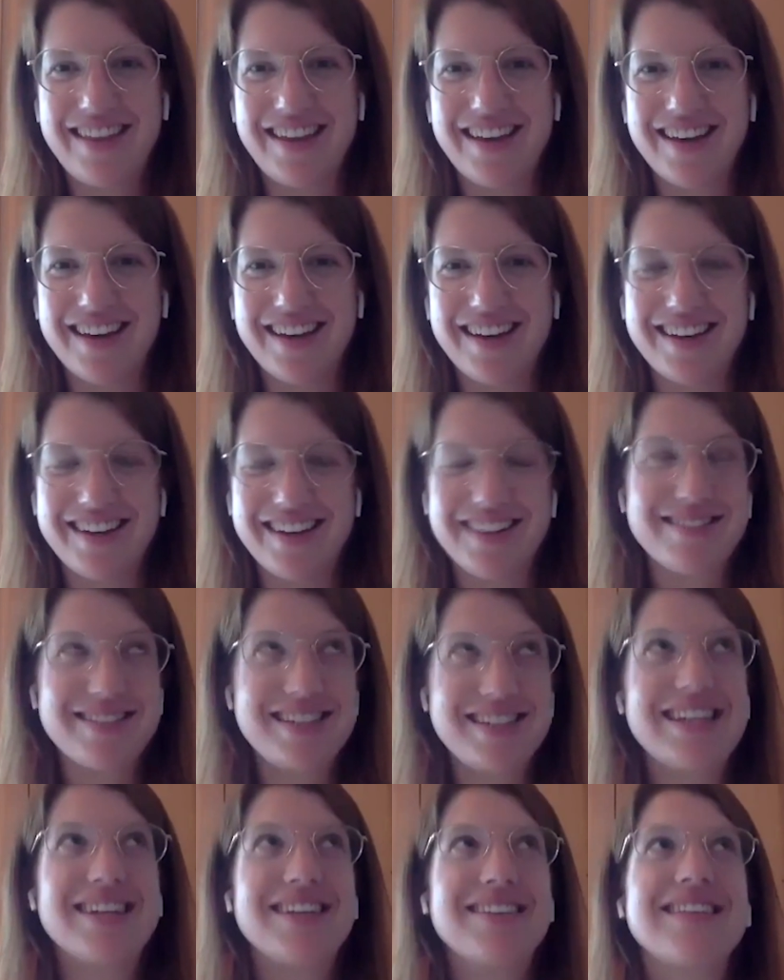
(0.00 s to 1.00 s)

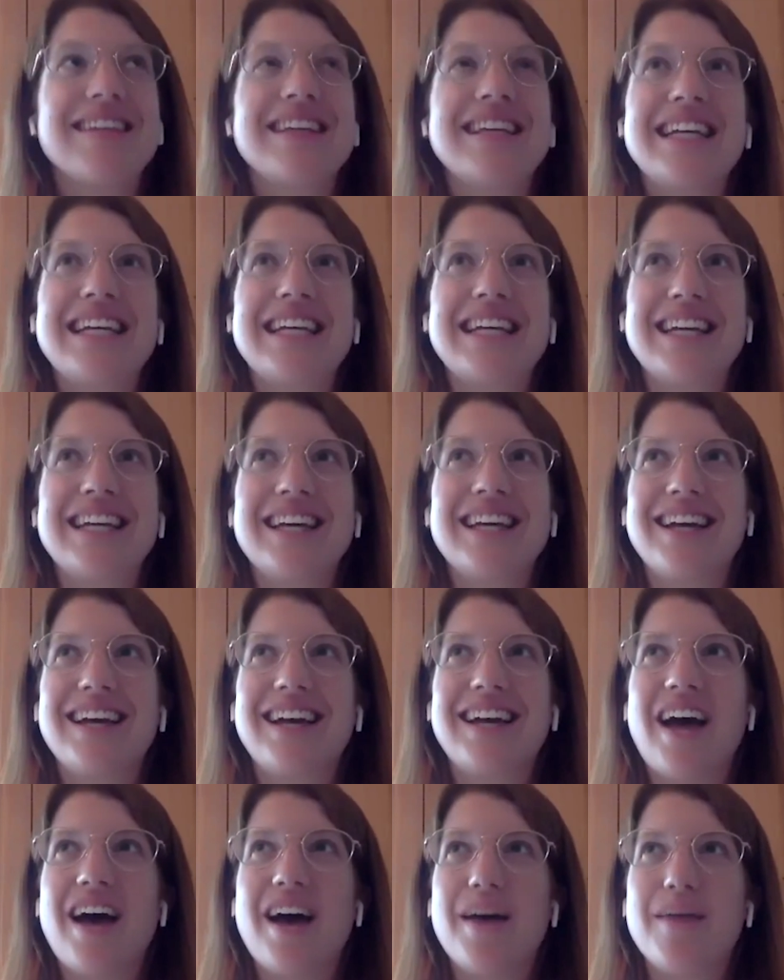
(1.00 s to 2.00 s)
to
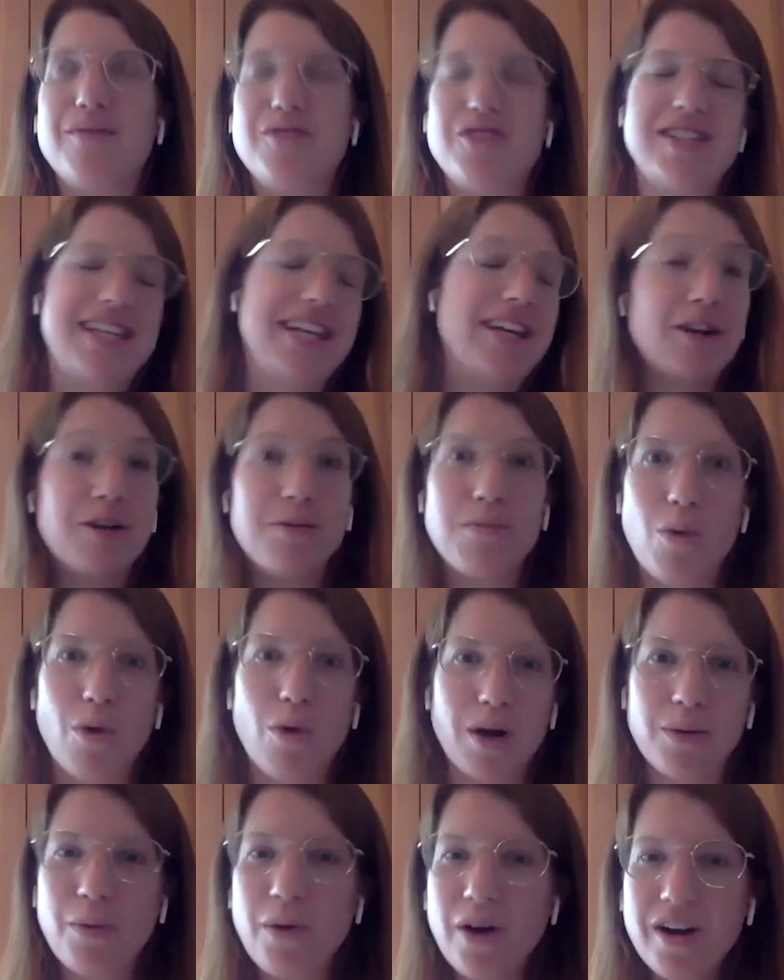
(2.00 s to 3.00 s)
just hear
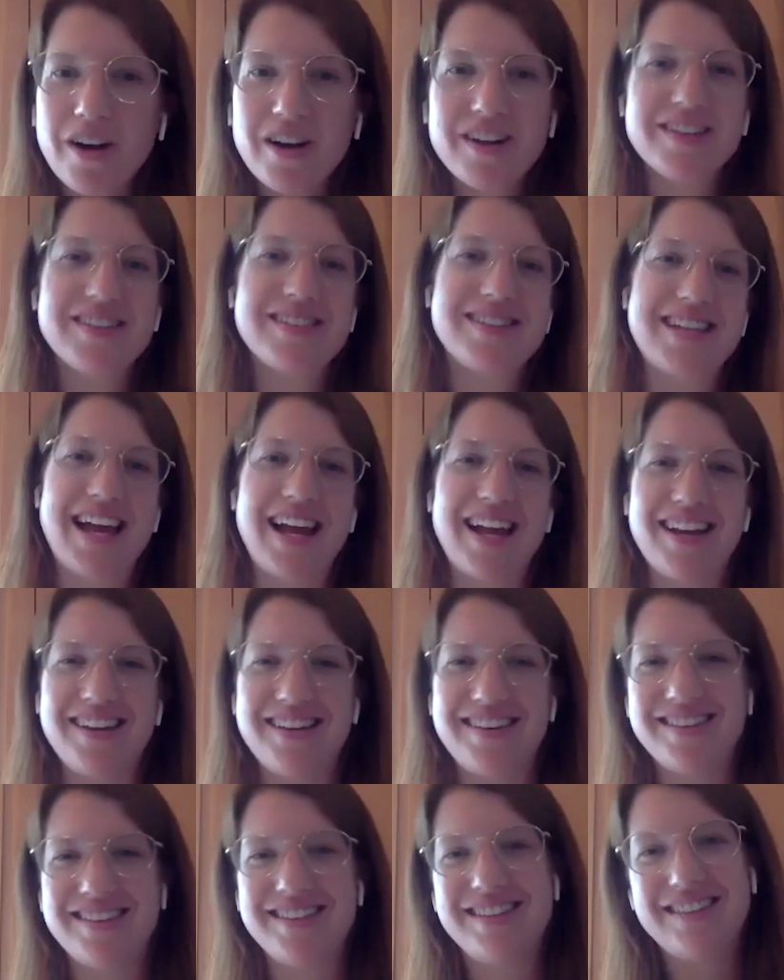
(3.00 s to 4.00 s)
more words
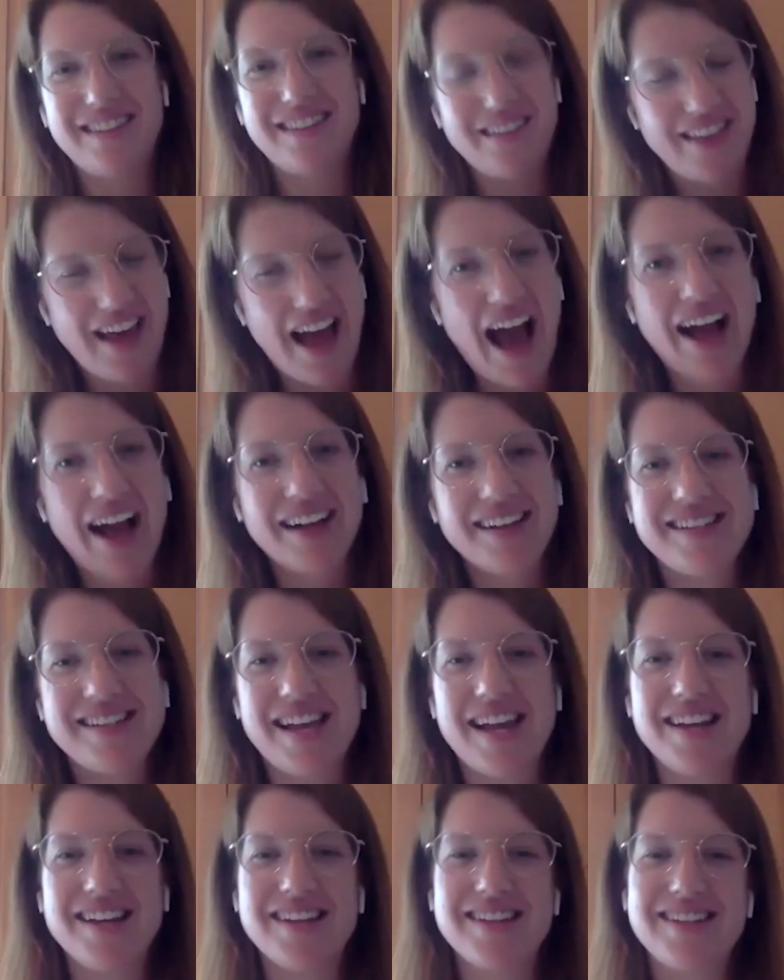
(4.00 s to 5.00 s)
and the
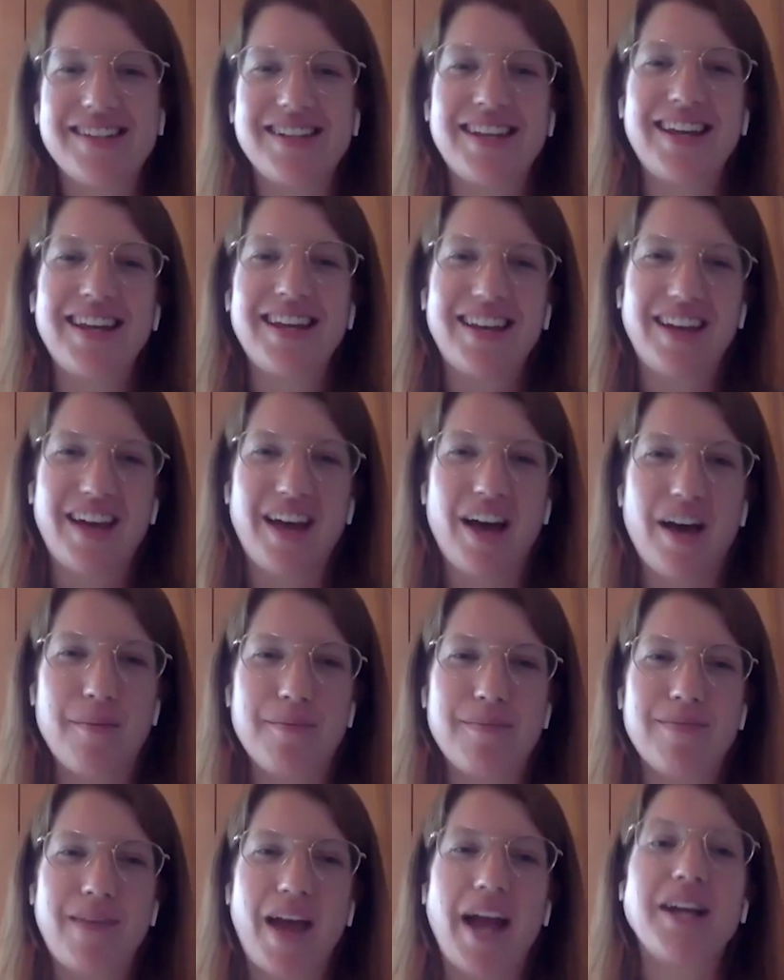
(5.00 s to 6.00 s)
accent.
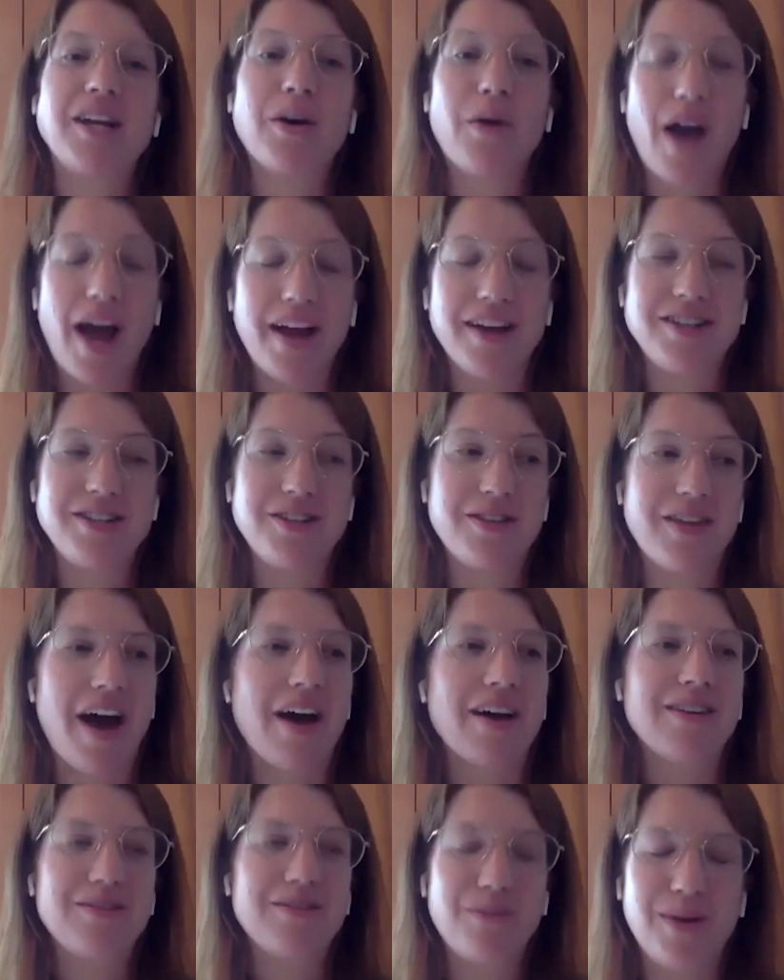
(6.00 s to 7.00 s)
I know I do
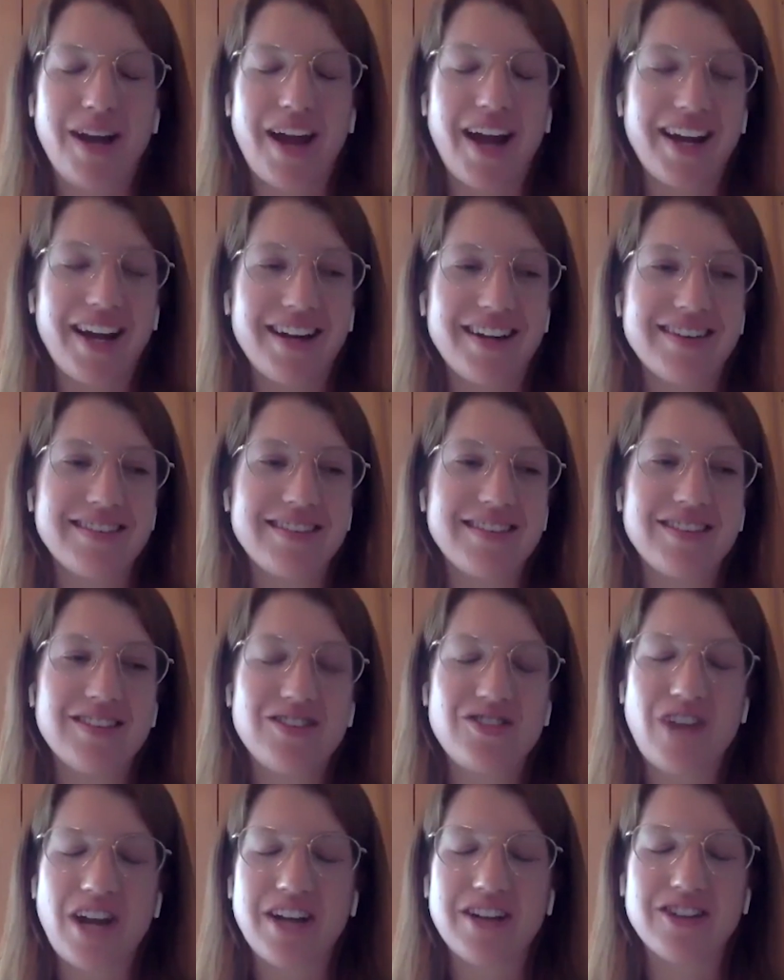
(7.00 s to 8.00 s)
that when I
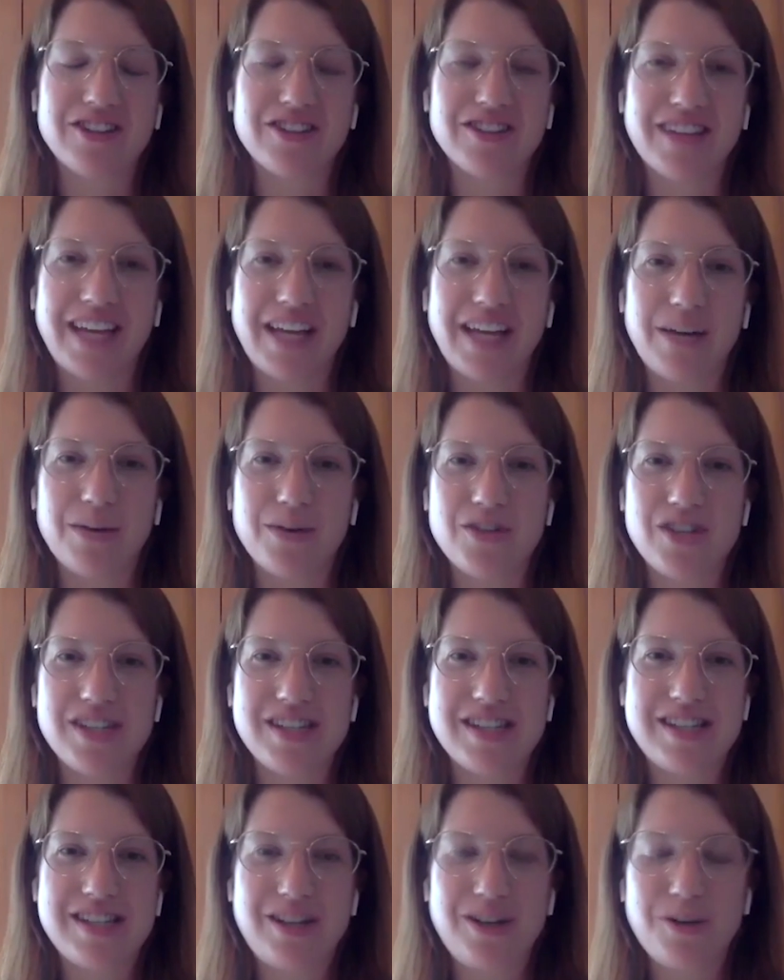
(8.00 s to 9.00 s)
try to learn
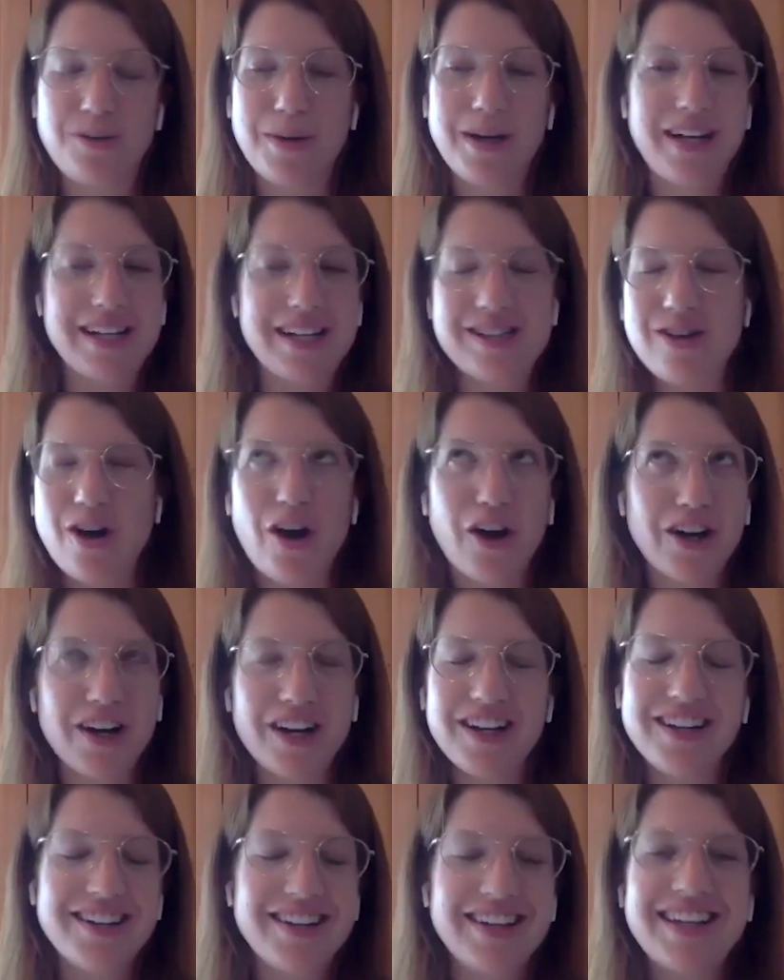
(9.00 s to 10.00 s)
languages too, but it's
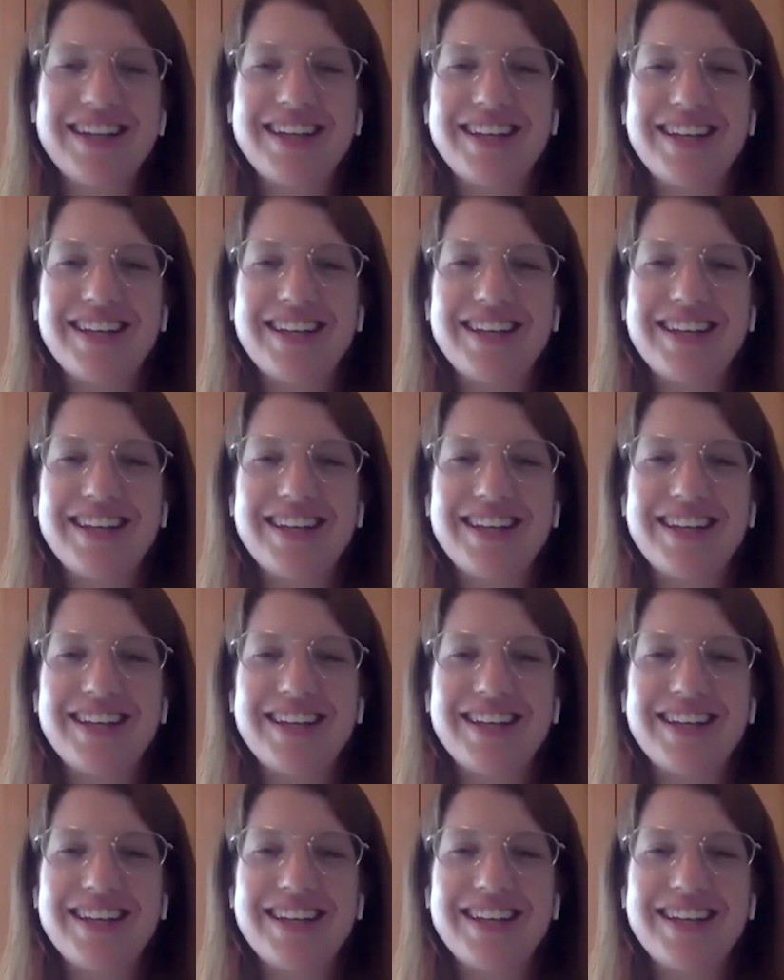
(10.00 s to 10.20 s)
hard.